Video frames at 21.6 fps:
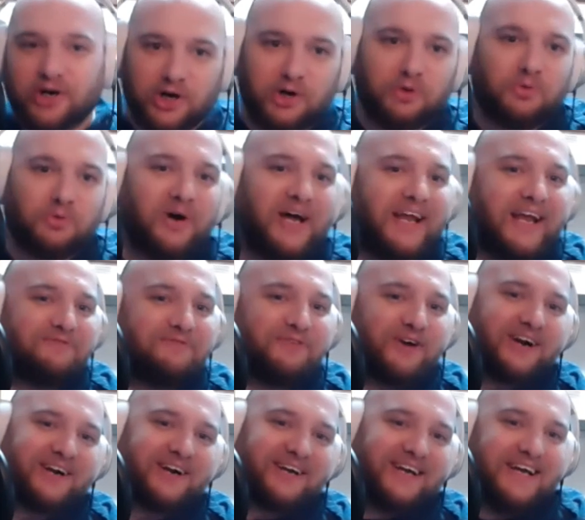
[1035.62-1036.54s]
or
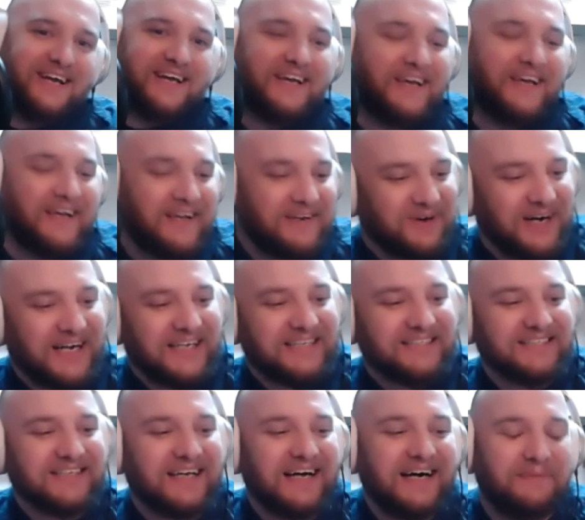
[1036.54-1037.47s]
whatever yeah. it
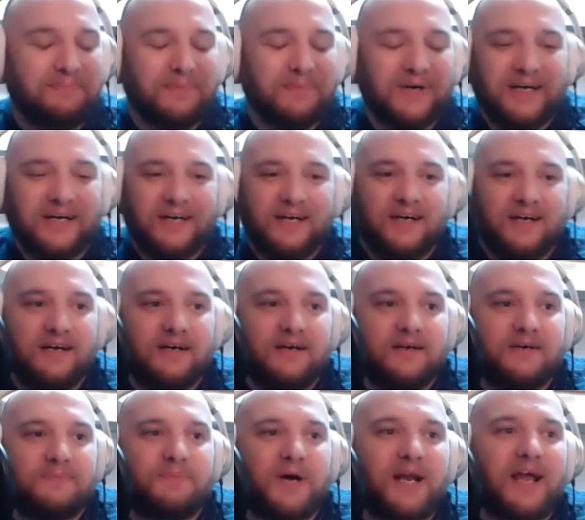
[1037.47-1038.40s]
was. Um,
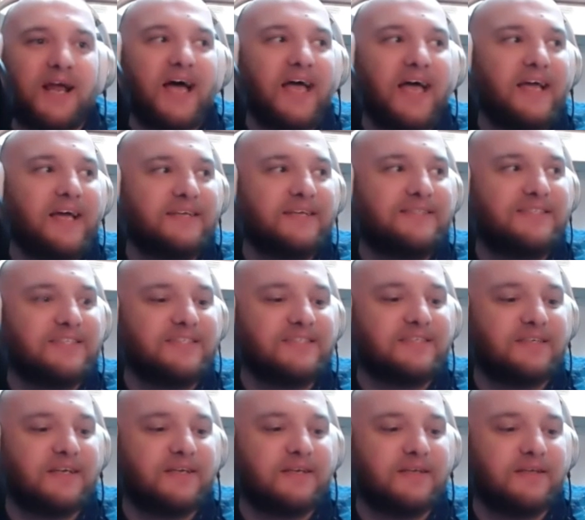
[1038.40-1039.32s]
but I, I
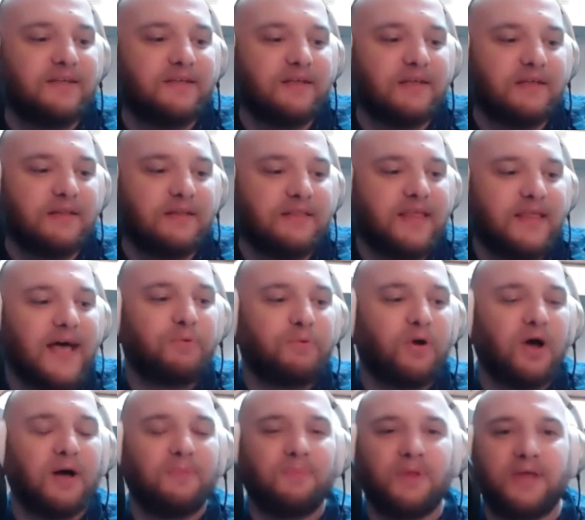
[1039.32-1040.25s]
just that
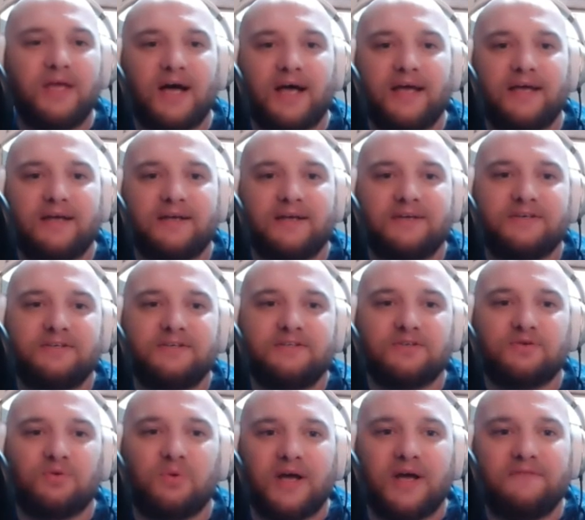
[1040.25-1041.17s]
probably I
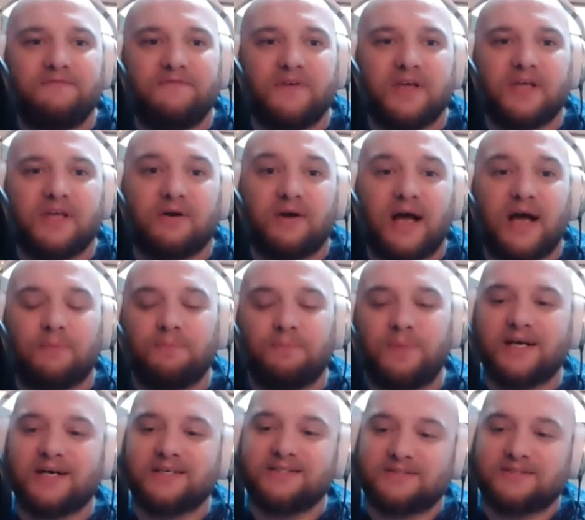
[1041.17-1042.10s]
couldn't quite figure out
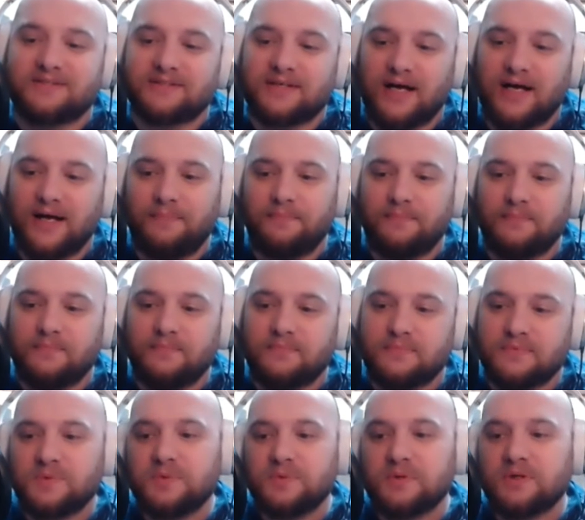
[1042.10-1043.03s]
because um,
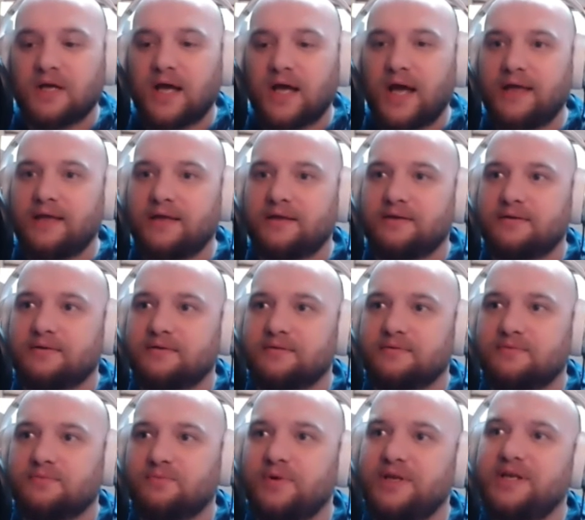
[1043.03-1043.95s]
I,
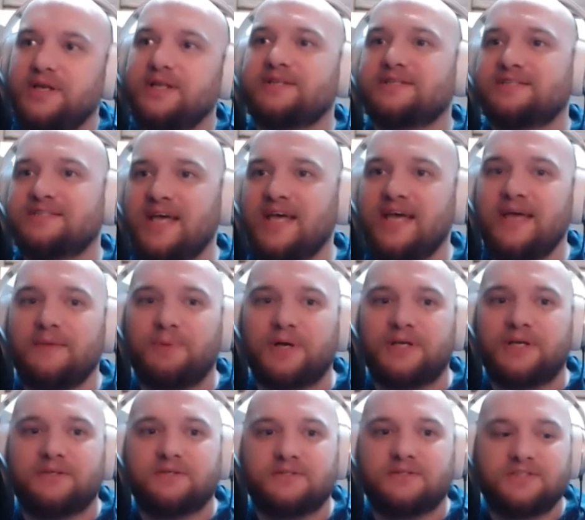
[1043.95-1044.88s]
we didn't say,
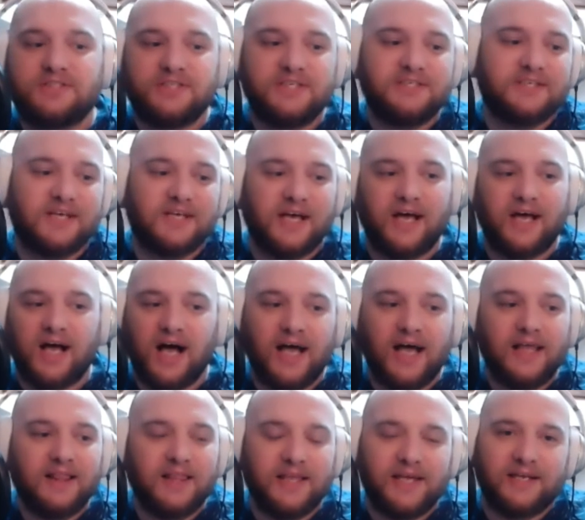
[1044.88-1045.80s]
but she's a
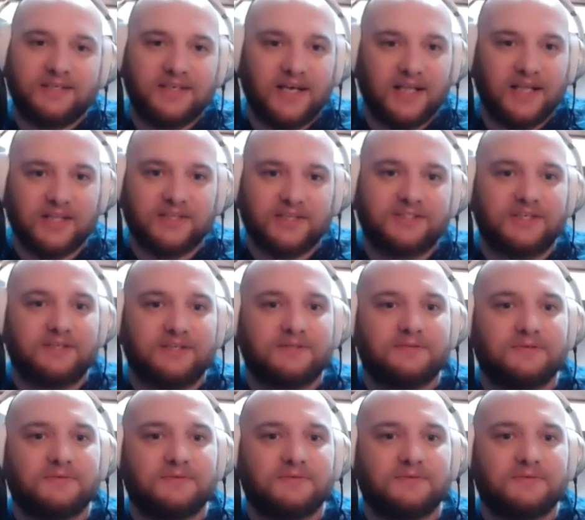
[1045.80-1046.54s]
highly intelligent